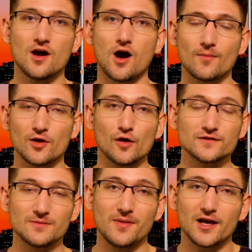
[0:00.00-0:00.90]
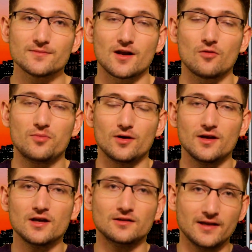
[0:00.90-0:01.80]
on my UFC Pick'em that I'll put
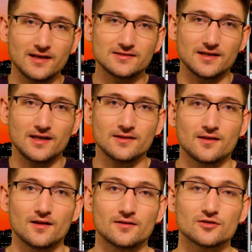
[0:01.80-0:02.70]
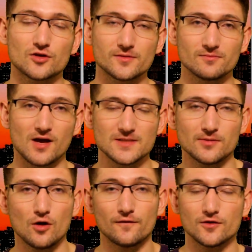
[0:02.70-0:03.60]
links in the description box below for